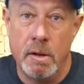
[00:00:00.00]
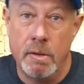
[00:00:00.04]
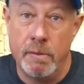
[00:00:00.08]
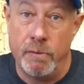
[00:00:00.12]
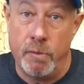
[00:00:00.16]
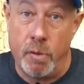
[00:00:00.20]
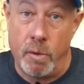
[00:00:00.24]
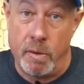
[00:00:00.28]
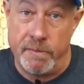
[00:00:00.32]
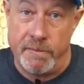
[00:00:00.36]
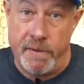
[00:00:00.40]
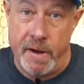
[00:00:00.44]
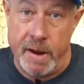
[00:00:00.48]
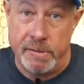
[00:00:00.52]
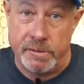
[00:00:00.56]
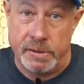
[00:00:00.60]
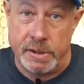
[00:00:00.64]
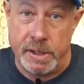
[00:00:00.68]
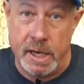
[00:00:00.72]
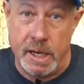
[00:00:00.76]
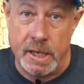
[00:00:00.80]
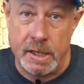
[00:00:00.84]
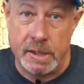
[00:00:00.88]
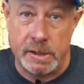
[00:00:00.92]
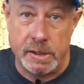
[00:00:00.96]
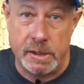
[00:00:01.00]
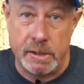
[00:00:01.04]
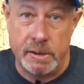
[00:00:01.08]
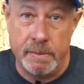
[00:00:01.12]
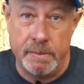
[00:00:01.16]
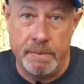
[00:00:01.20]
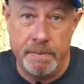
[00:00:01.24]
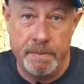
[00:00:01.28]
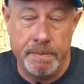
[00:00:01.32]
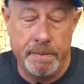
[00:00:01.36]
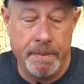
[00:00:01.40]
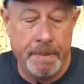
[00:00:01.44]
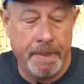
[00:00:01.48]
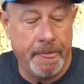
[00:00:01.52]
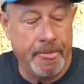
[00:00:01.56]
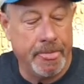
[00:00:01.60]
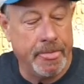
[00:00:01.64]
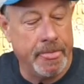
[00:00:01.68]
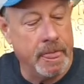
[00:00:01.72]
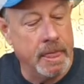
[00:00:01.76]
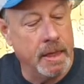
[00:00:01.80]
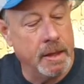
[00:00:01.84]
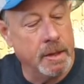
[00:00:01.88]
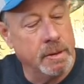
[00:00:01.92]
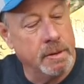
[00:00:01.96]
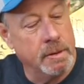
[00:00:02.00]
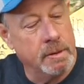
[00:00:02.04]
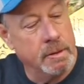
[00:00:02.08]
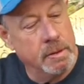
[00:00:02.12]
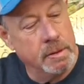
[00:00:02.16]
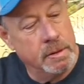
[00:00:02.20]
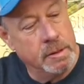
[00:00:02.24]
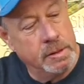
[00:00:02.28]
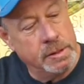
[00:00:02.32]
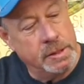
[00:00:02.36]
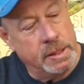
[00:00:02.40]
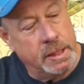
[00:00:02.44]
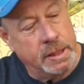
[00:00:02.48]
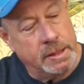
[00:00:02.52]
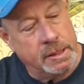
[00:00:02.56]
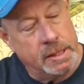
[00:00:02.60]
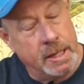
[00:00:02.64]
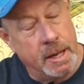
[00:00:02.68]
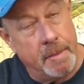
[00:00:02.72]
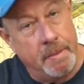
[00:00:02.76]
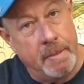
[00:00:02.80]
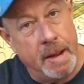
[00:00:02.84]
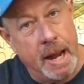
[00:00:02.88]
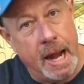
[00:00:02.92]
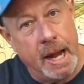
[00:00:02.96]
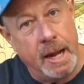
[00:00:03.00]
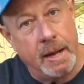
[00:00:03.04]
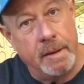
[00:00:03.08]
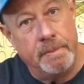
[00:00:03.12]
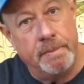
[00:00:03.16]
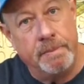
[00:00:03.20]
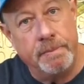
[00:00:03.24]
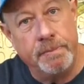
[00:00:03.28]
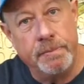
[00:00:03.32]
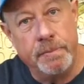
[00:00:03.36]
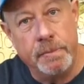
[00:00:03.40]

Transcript: 456, 6M8,